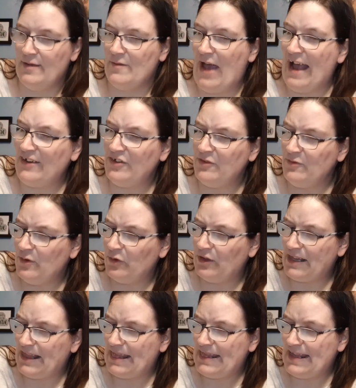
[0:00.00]
Actually feels
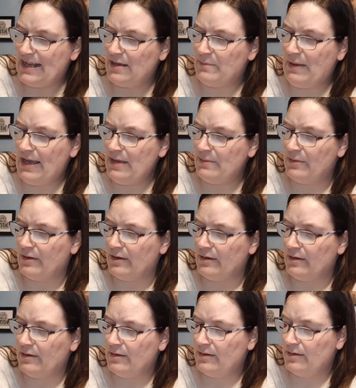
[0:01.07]
like thicker paper.
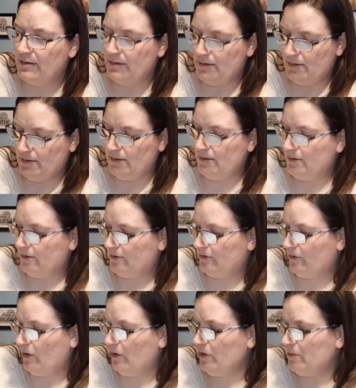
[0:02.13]
Because
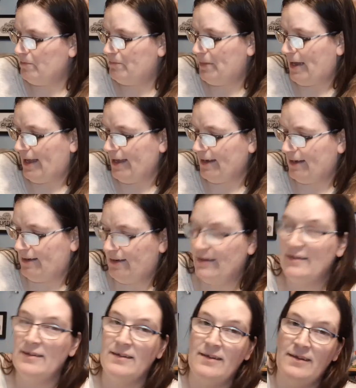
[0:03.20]
on the back
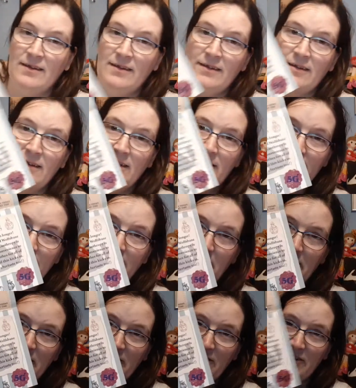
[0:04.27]
there
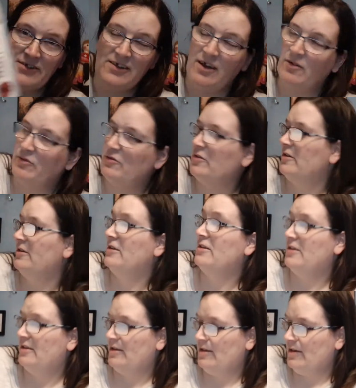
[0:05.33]
is stuff.
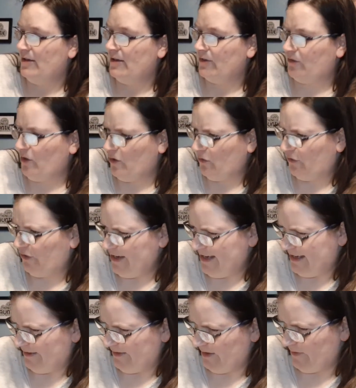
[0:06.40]
So
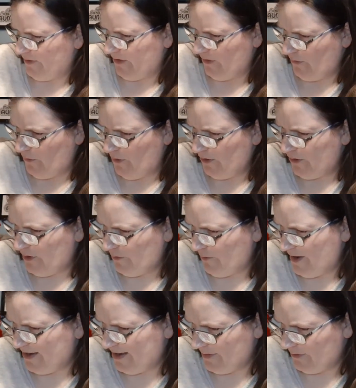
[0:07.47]
psychic services. What do the
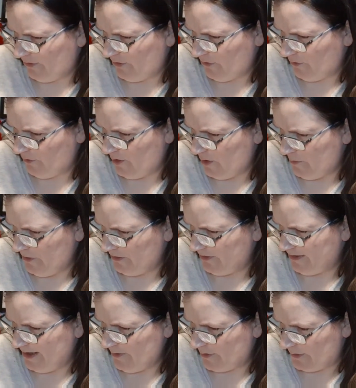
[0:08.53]
fakes have in store for you? Book
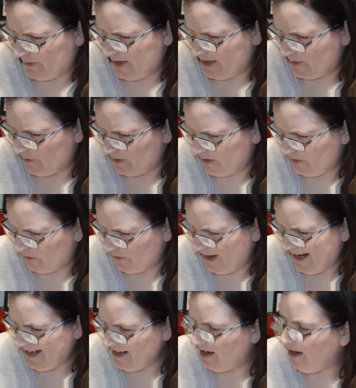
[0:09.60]
today for a reading. We'll use your
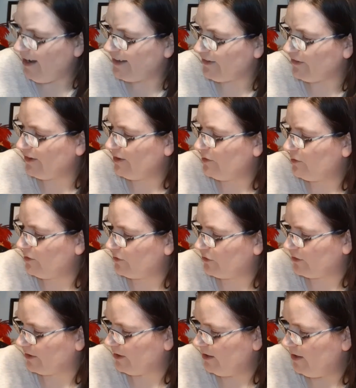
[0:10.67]
inner eye to see the
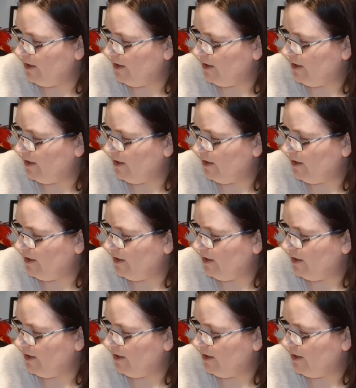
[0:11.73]
future.